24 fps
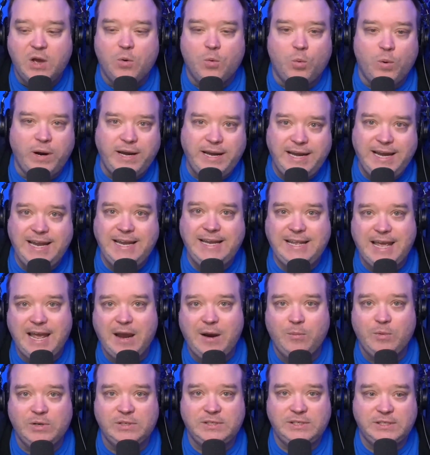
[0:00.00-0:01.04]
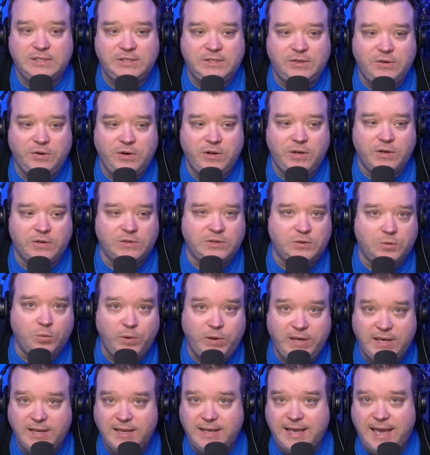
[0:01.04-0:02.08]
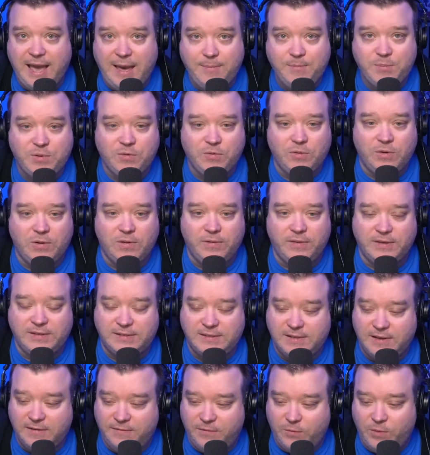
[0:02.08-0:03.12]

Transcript: we need cameras in studios so we can capture all this stuff.